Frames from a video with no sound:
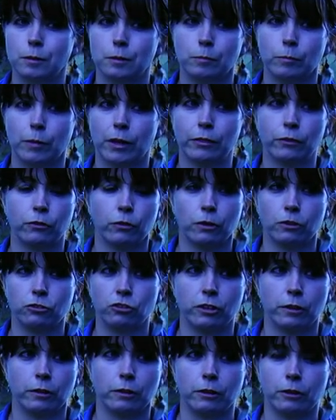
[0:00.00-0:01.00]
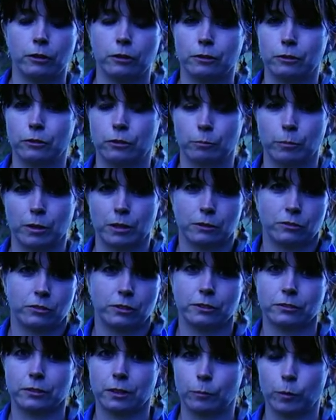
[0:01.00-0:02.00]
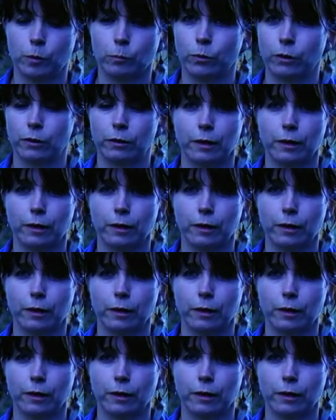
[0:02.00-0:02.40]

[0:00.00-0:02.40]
methodology that humanity has come up with